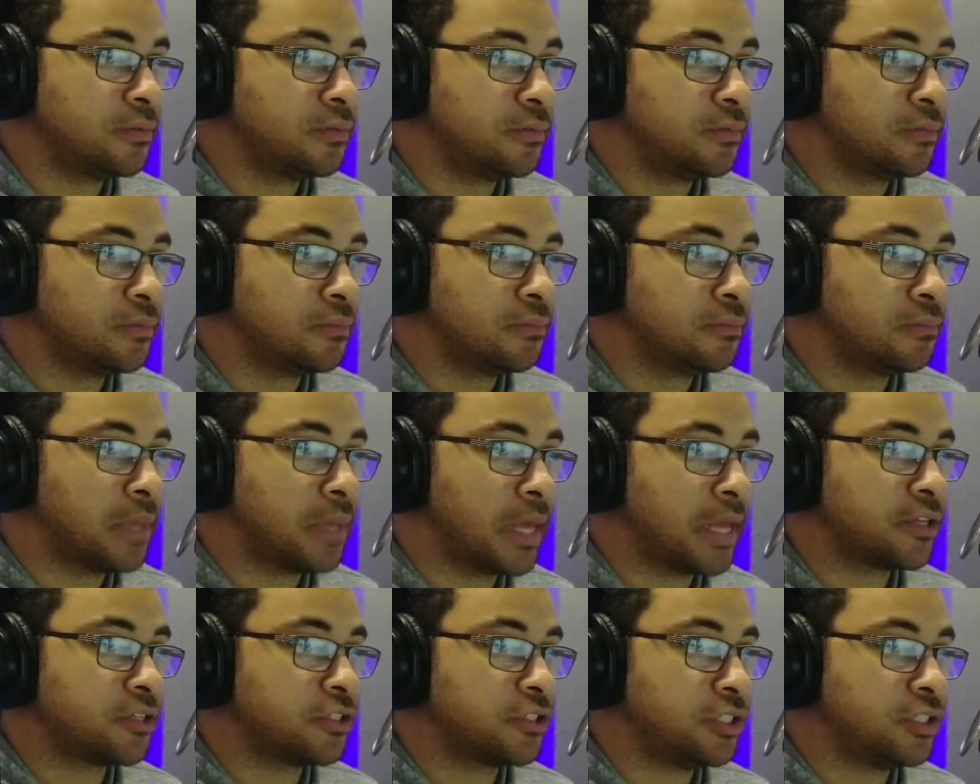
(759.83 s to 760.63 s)
Like
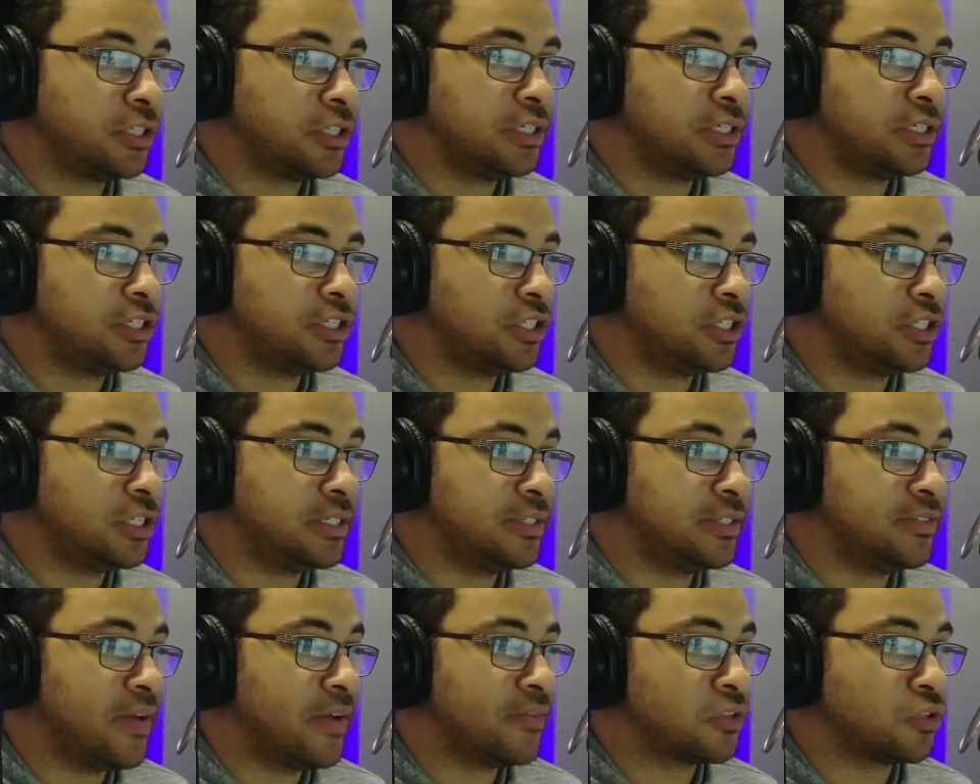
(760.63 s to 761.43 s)
she she doesn't
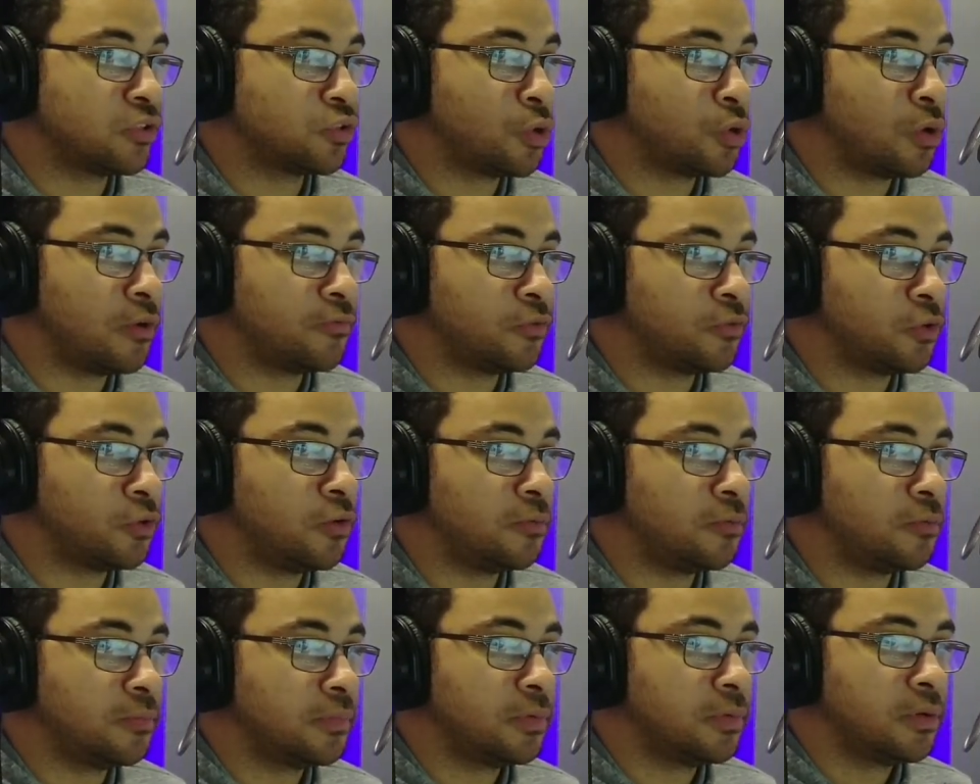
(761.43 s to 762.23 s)
even have control over
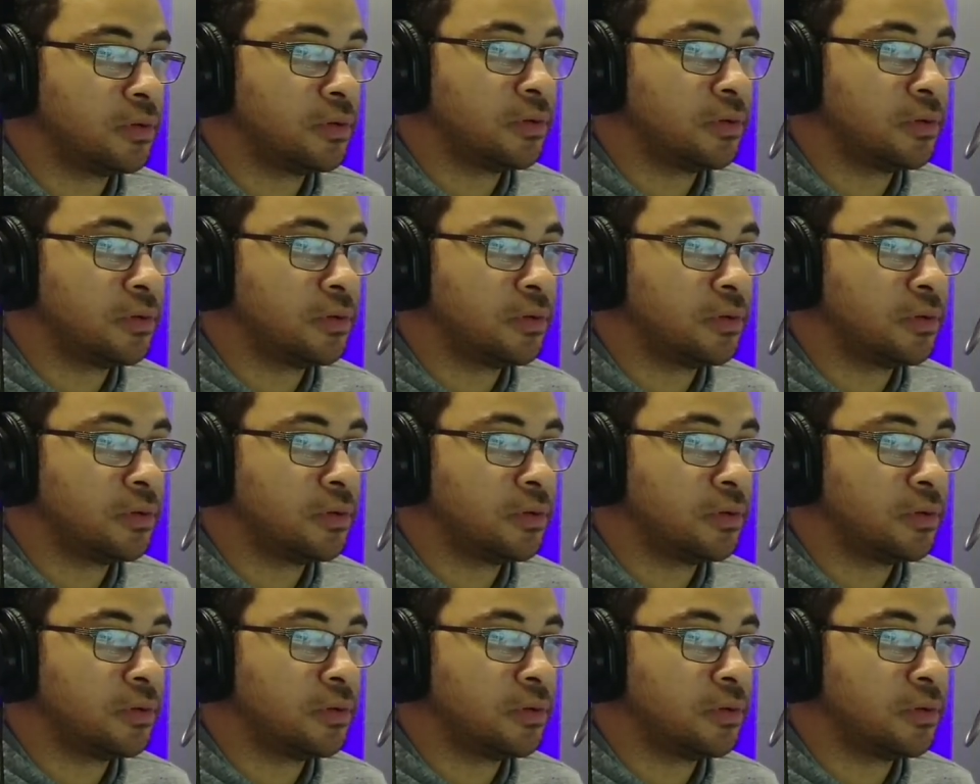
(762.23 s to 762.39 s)
protected from